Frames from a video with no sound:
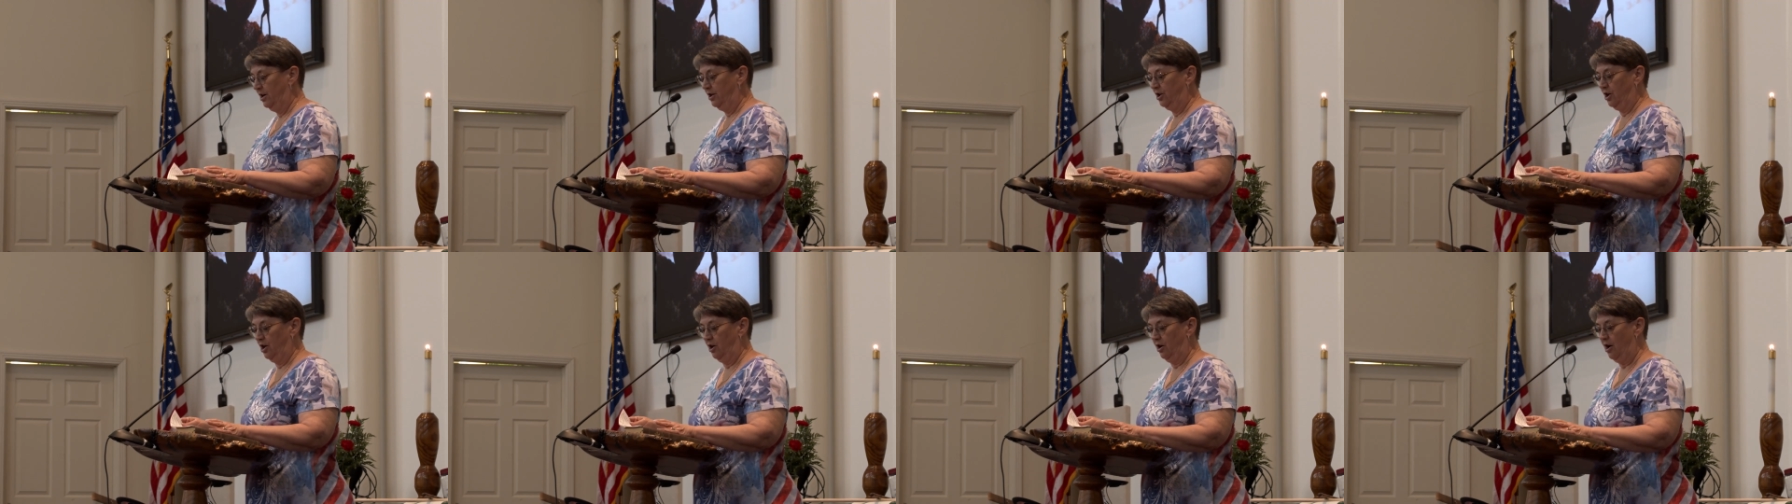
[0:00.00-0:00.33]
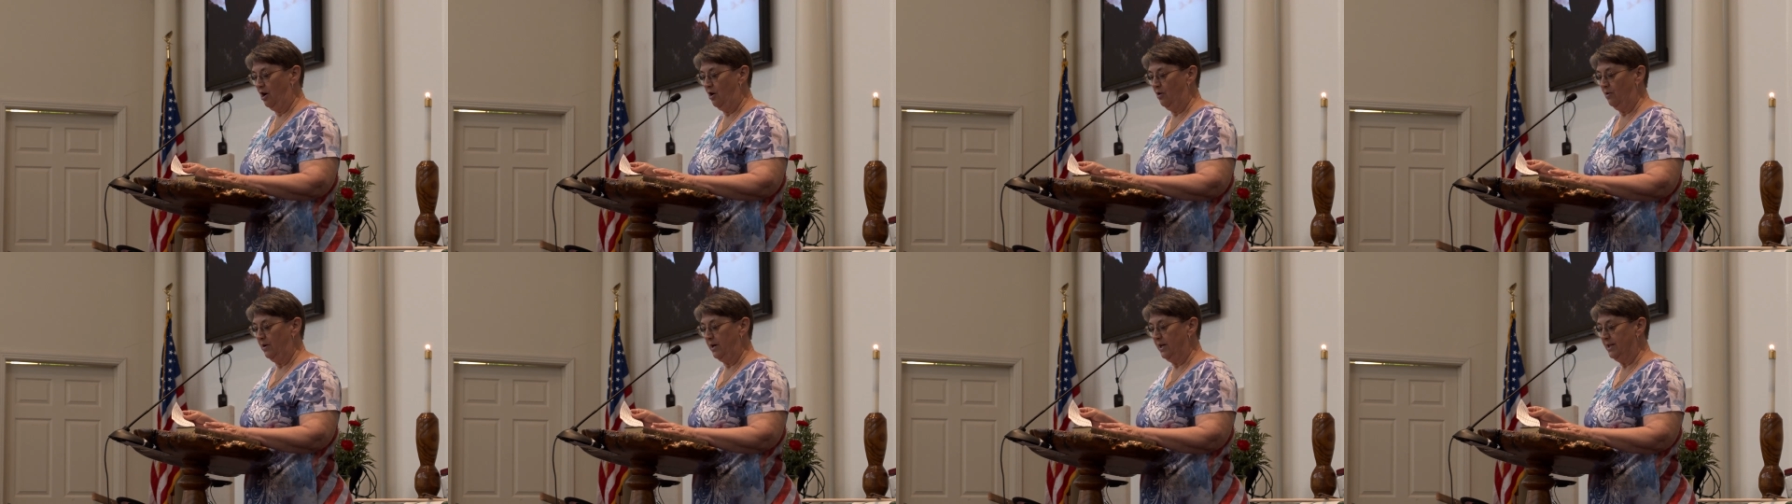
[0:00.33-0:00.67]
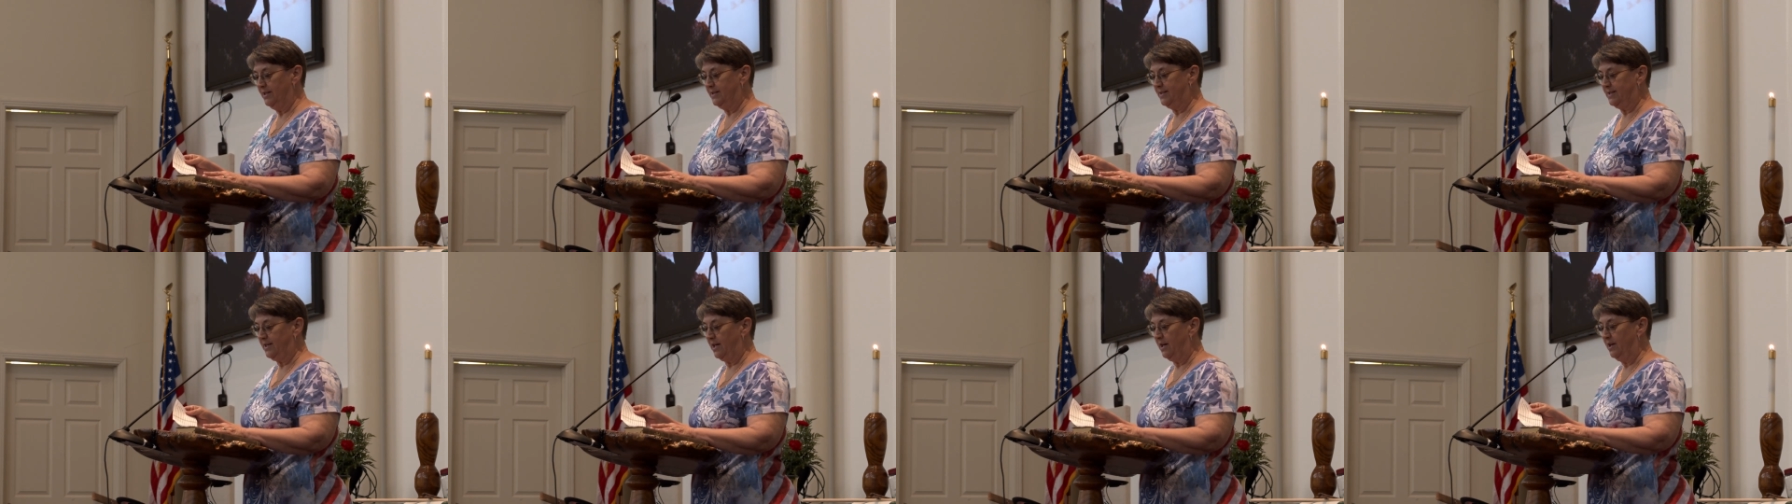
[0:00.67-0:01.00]
you know
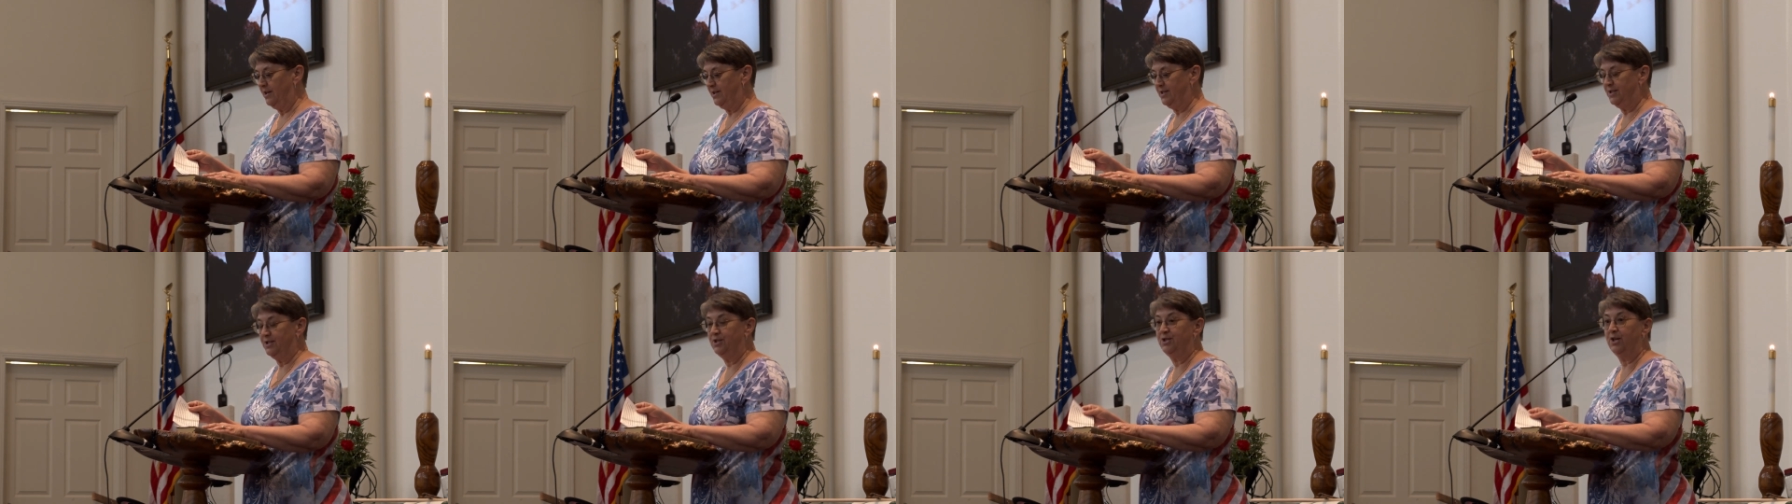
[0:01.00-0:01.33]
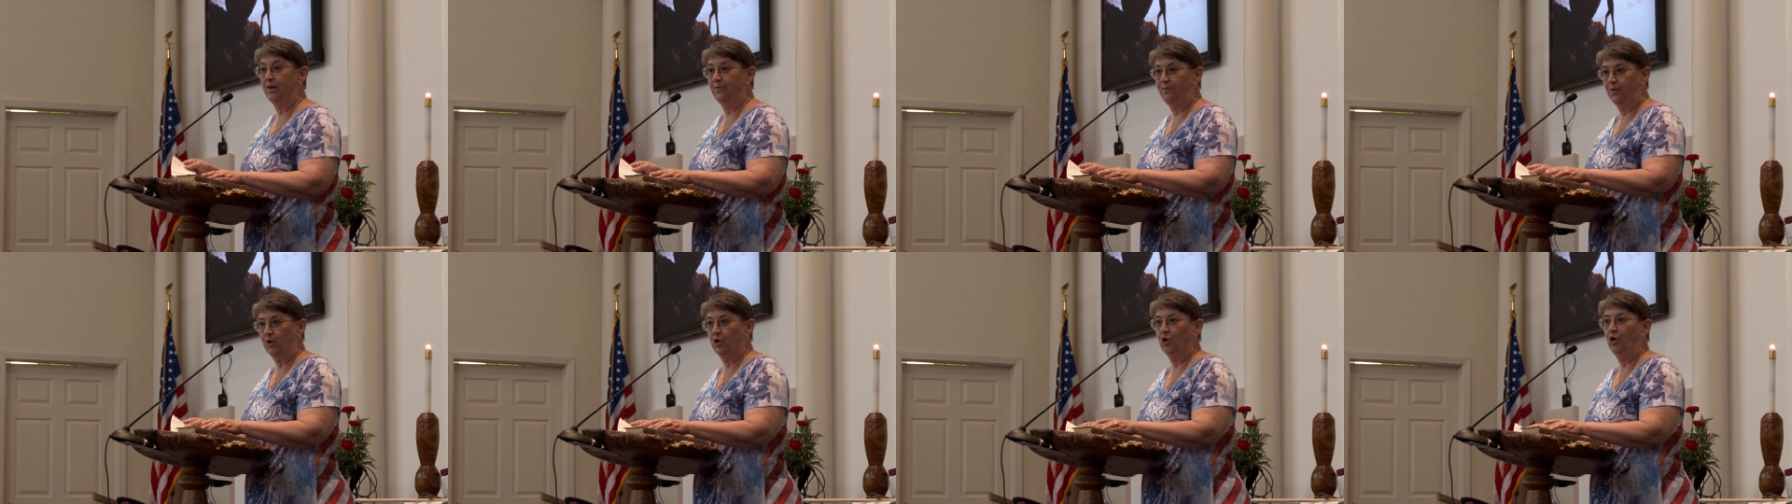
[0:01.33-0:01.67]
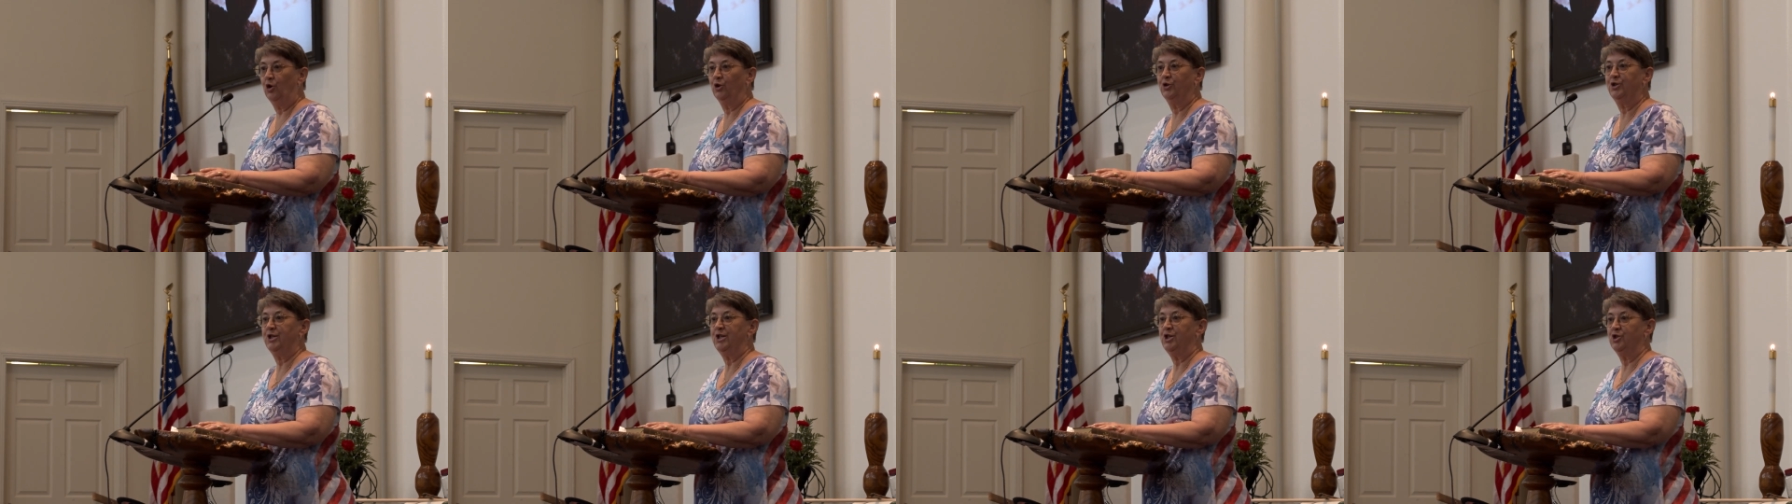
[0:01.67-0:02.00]
it's it's
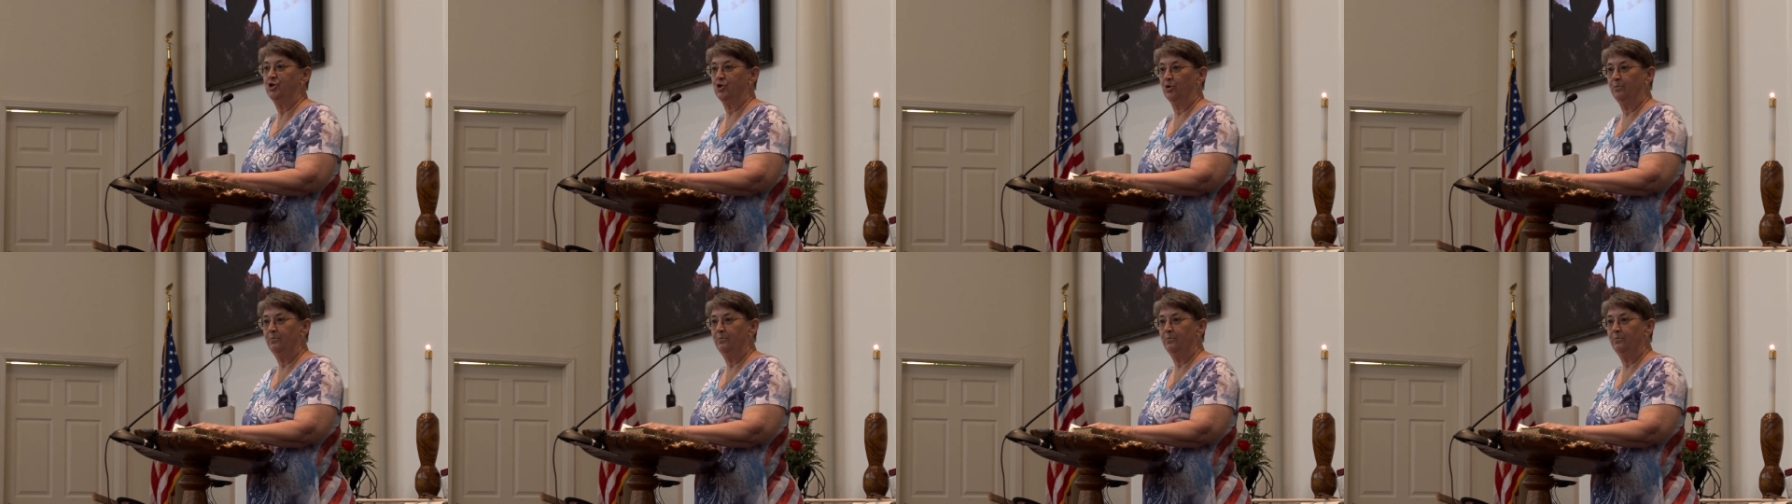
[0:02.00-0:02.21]
difficulties